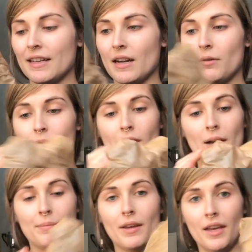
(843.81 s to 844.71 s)
like I would
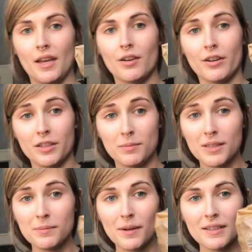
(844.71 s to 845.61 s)
wrap a
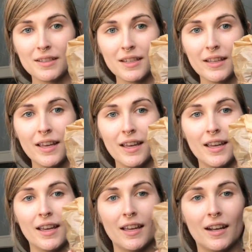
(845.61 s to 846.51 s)
Christmas present,
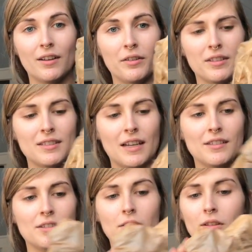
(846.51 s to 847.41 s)
and I know the
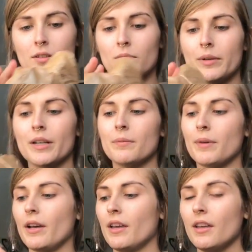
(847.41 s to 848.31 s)
sides look a little weird,
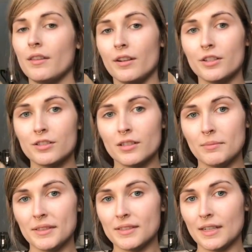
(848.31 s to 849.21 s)
but they're just gonna
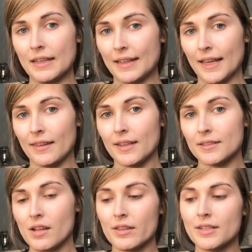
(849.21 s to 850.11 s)
be sitting like
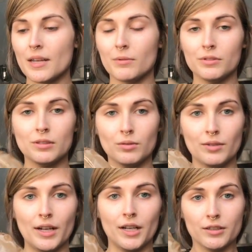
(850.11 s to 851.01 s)
this on the table till
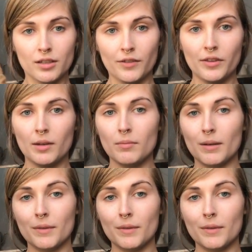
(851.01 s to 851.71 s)
we're ready to serve them, but